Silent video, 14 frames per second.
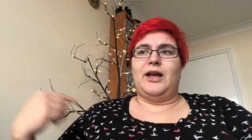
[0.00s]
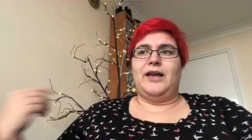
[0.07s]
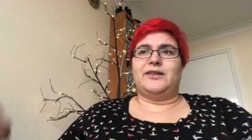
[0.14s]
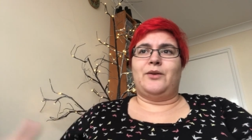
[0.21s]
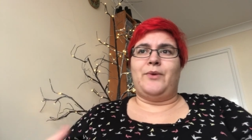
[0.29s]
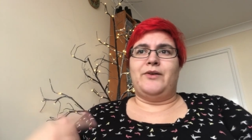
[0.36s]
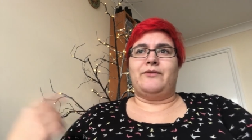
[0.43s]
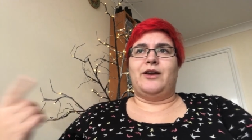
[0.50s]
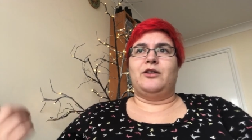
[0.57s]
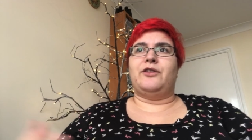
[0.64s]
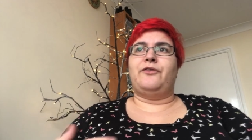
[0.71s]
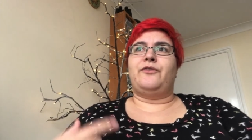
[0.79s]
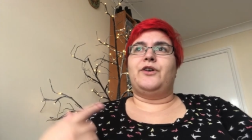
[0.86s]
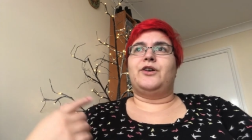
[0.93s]
as I went
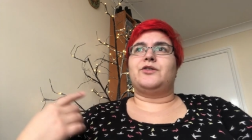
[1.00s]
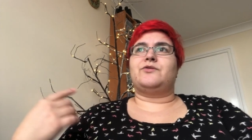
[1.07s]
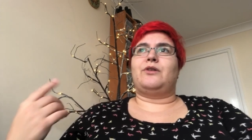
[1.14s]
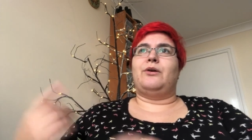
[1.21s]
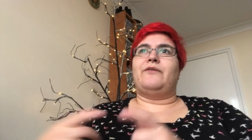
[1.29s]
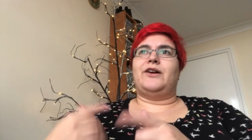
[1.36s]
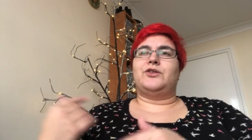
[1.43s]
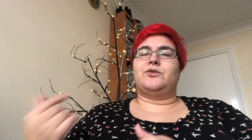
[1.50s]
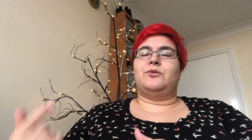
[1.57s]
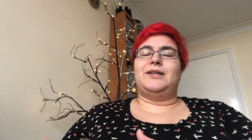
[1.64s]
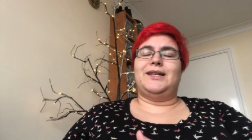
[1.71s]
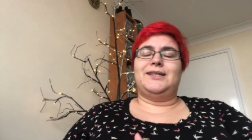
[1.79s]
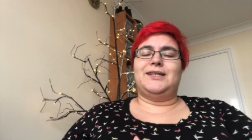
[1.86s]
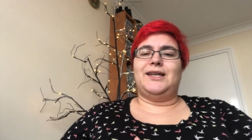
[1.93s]
around the first row of actual
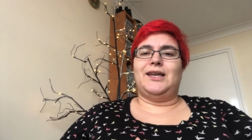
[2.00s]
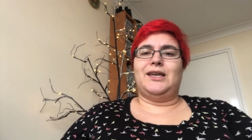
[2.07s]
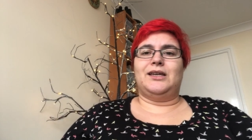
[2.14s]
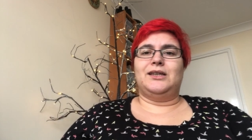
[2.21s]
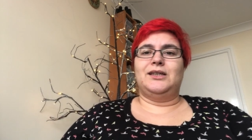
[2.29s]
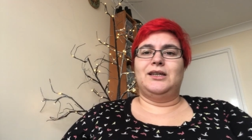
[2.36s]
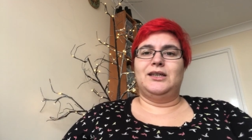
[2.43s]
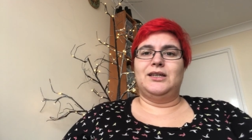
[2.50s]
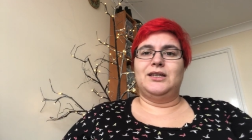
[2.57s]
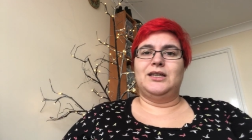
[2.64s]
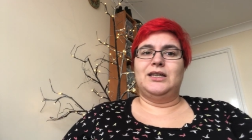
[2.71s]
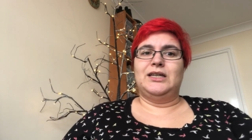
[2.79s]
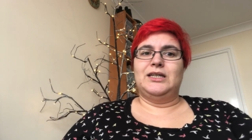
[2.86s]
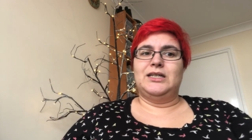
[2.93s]
knitting.
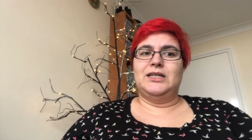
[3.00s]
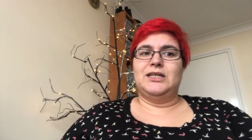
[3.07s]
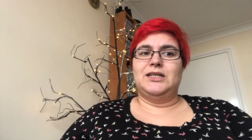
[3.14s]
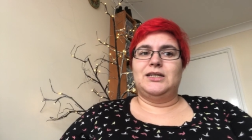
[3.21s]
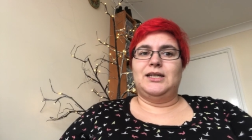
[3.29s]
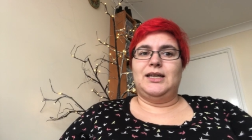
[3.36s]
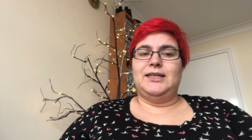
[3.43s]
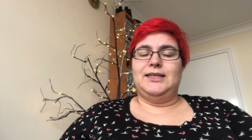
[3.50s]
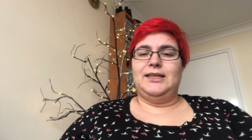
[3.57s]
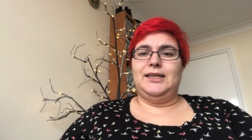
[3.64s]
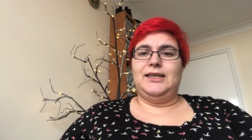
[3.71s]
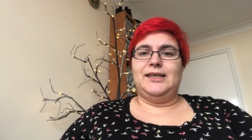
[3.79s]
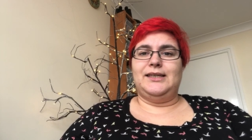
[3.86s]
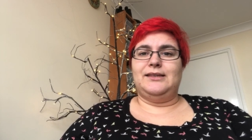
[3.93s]

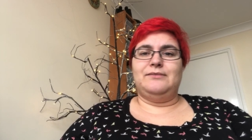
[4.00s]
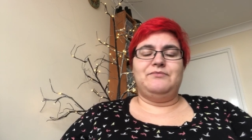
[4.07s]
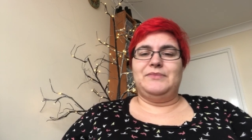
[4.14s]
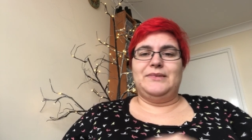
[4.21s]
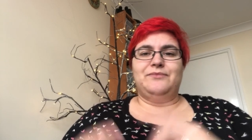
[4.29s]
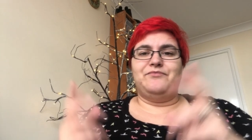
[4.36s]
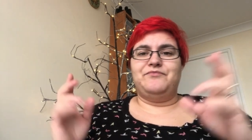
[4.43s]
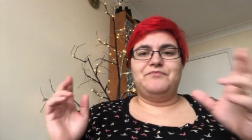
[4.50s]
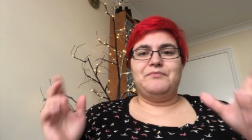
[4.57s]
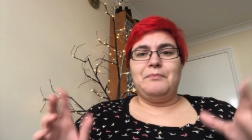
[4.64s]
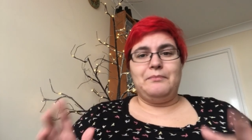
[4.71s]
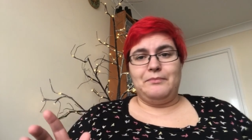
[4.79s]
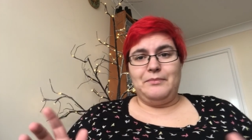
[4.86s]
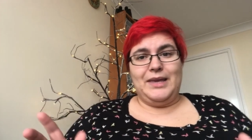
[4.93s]
Y
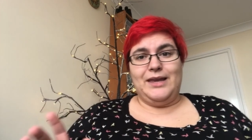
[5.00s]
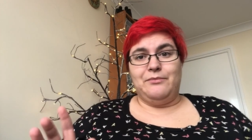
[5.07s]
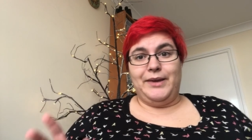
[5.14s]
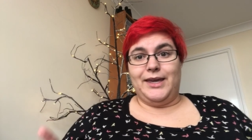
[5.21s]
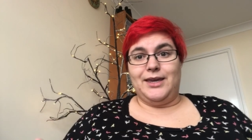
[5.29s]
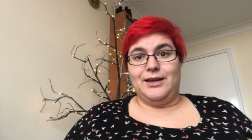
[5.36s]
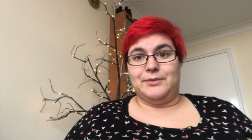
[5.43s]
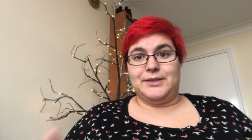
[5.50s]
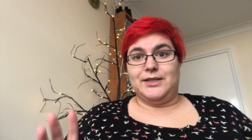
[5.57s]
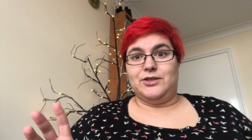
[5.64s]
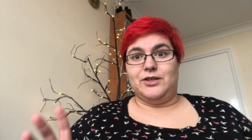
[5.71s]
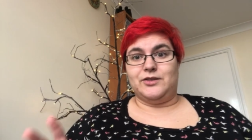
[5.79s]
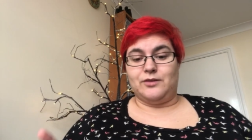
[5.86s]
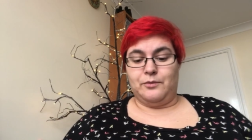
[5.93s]
me and picking up
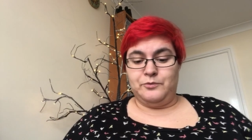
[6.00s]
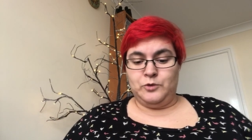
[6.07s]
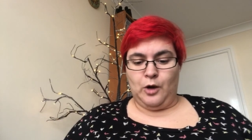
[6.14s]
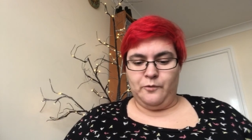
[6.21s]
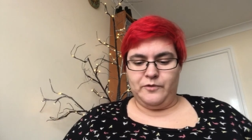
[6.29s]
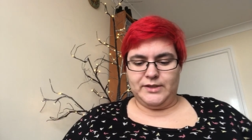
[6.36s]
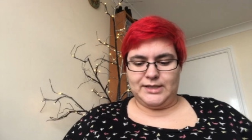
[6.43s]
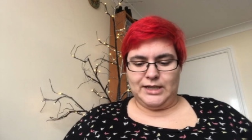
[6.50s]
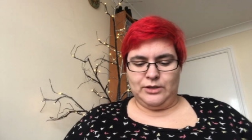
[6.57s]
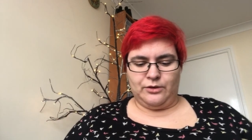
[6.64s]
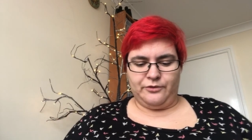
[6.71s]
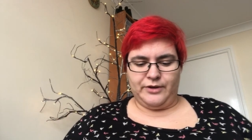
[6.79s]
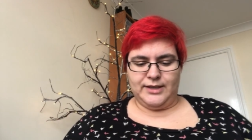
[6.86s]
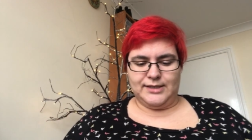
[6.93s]
stitches, obviously
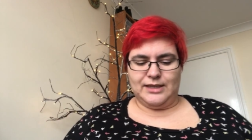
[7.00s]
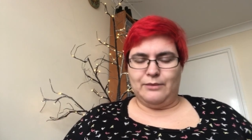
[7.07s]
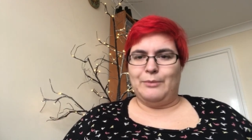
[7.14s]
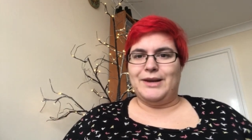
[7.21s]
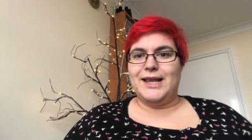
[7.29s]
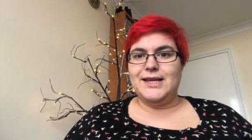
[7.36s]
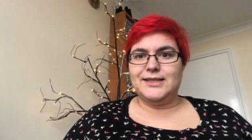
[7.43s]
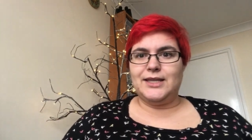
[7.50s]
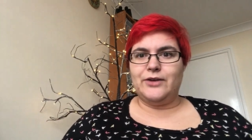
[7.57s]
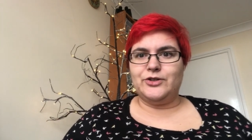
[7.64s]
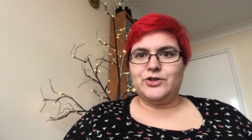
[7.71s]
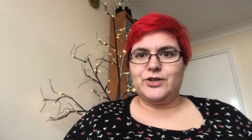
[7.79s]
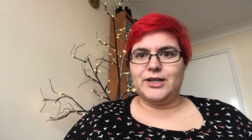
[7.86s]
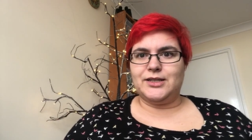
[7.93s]
not friends at the moment. Is
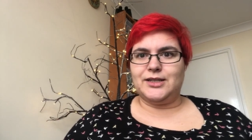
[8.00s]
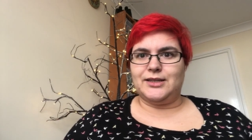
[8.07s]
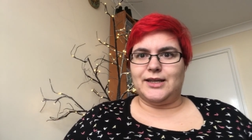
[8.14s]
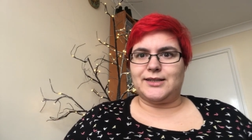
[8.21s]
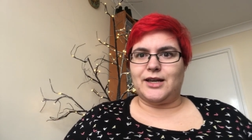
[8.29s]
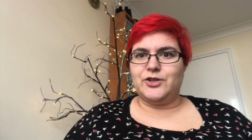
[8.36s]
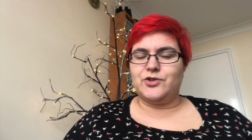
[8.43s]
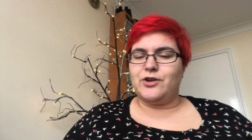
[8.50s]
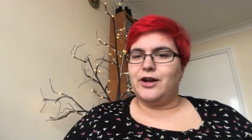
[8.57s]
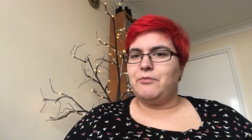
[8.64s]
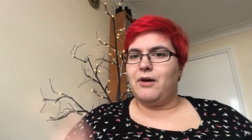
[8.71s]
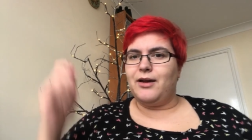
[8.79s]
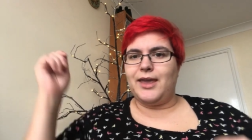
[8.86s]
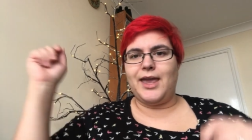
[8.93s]
there a trick to this? I
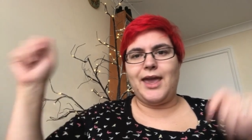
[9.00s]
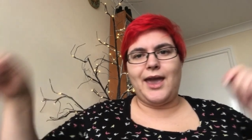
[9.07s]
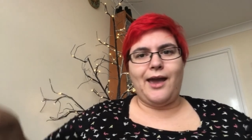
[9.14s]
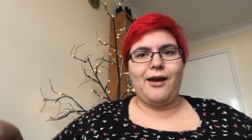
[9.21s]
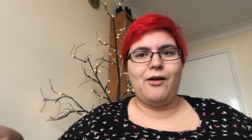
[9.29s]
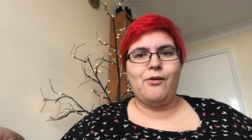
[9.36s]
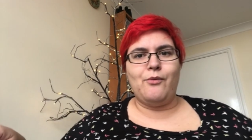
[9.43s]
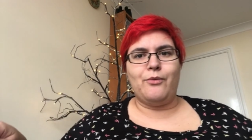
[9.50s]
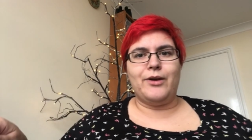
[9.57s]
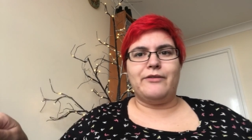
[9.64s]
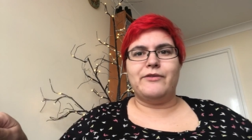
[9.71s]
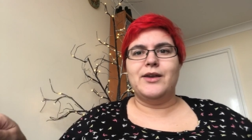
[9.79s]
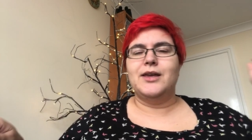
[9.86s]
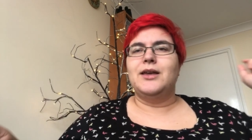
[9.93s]
tried marking it out
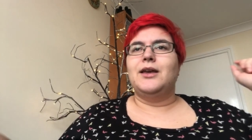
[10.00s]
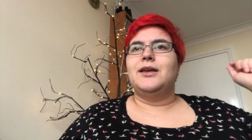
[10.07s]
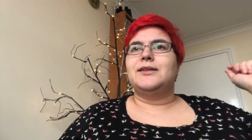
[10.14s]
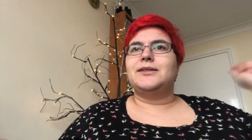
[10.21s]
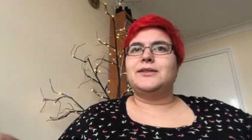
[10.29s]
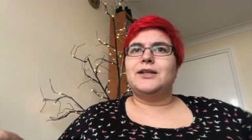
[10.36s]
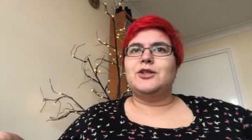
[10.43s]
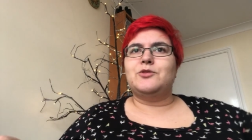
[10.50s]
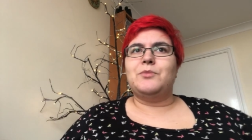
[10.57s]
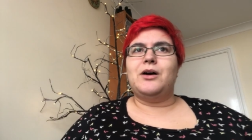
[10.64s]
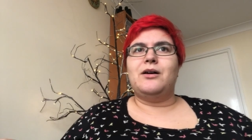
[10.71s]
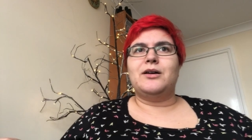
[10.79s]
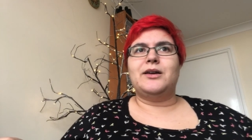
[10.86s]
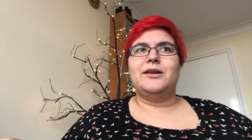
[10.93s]
with stitch
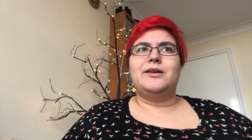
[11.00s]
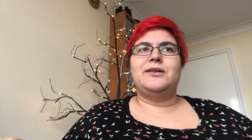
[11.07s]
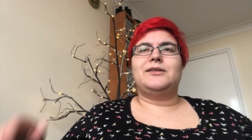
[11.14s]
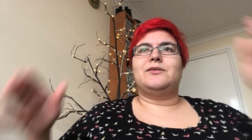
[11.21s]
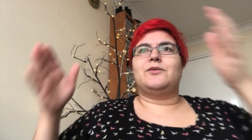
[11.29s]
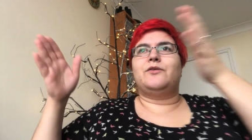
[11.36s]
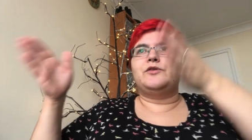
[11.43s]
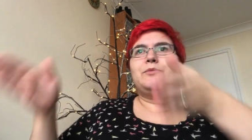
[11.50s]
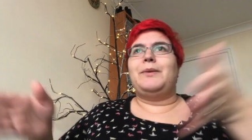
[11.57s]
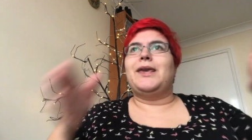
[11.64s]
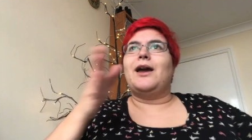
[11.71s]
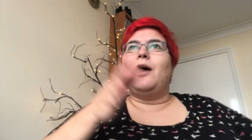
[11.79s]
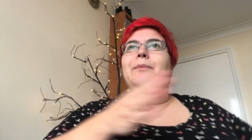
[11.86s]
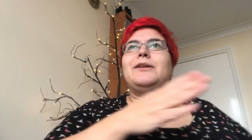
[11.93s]
markers to sort of to
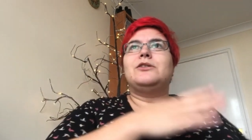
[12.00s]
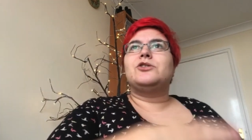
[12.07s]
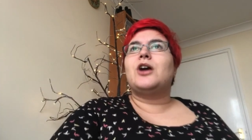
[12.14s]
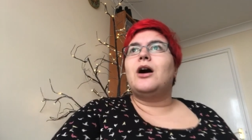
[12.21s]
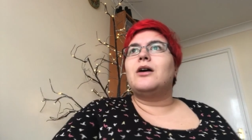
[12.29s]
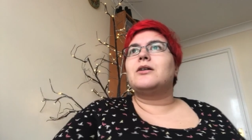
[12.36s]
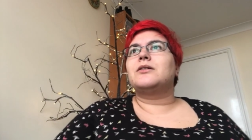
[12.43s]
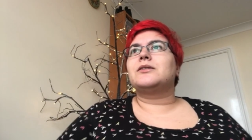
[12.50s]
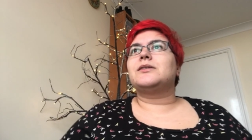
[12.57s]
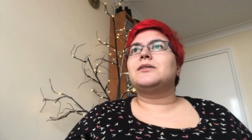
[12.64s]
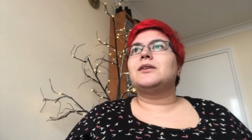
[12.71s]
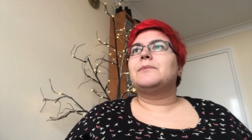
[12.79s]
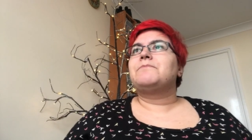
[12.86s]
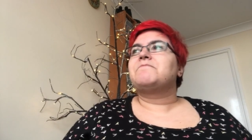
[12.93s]
pick it up in
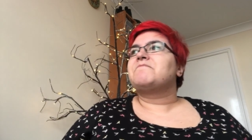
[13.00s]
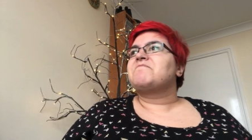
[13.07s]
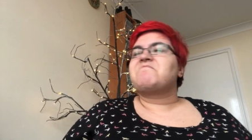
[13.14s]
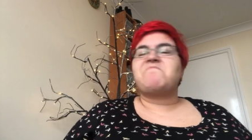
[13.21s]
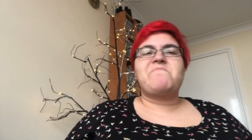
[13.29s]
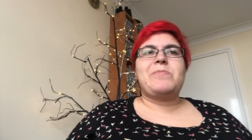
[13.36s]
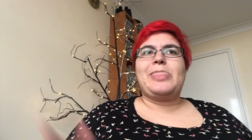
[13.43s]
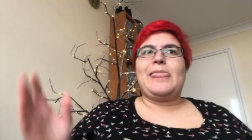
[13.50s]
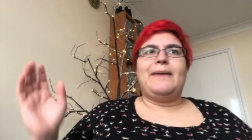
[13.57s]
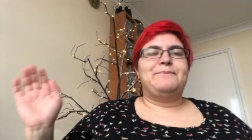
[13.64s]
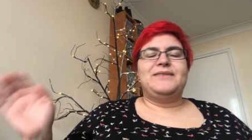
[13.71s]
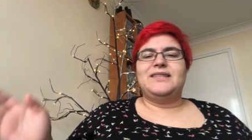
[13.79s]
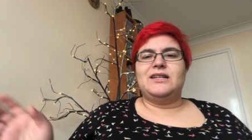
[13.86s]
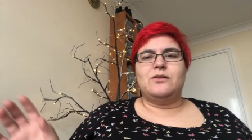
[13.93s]
chunks.
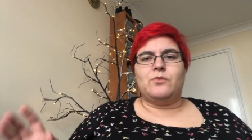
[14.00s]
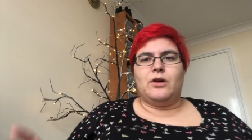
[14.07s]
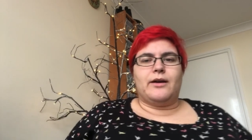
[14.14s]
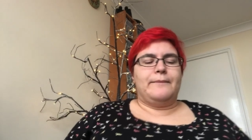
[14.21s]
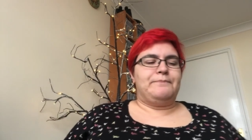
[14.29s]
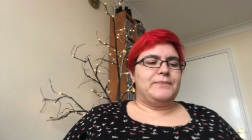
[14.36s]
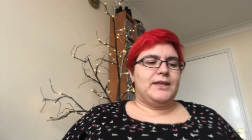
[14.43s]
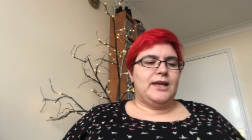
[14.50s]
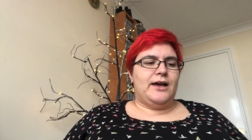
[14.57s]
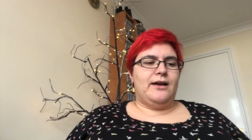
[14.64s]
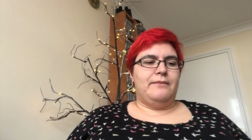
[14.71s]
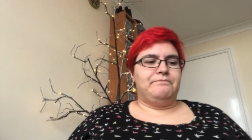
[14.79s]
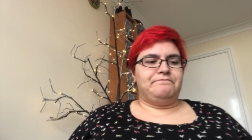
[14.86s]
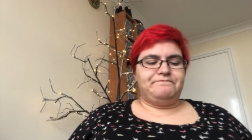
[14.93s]
Didn't work.
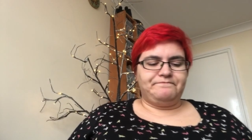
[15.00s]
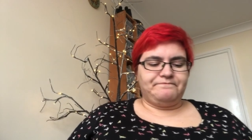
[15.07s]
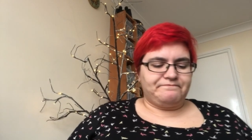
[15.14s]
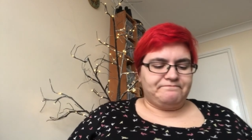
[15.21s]
Um,